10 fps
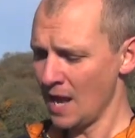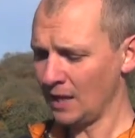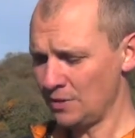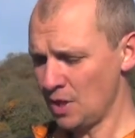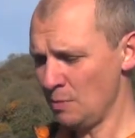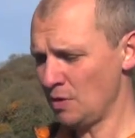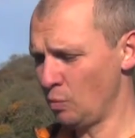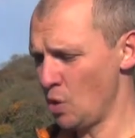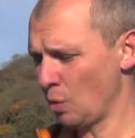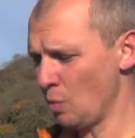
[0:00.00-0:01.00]
And in terms
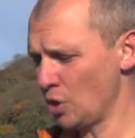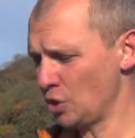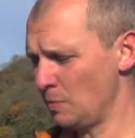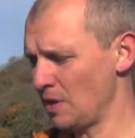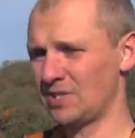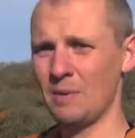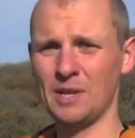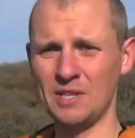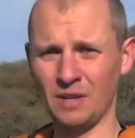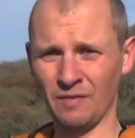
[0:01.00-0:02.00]
of work should be a
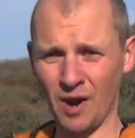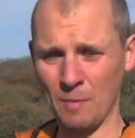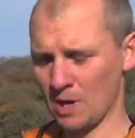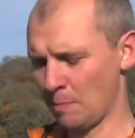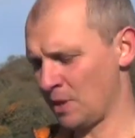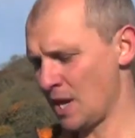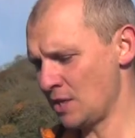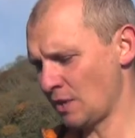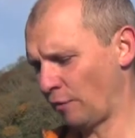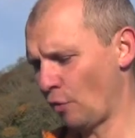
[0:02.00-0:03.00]
stimulating environment, a
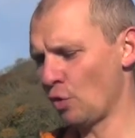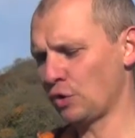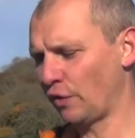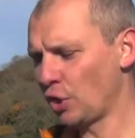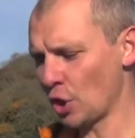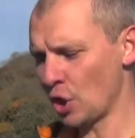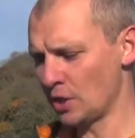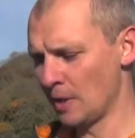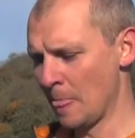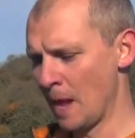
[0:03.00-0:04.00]
place, a force for good,